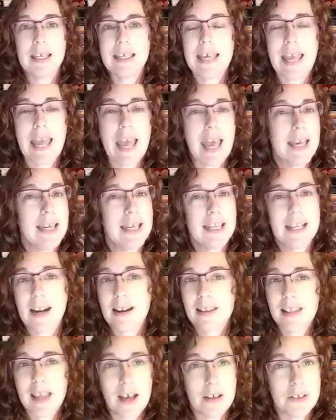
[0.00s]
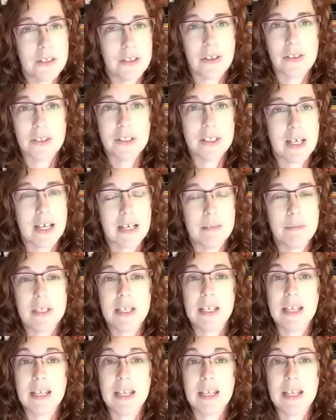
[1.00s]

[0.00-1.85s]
can't get out of the house all the time to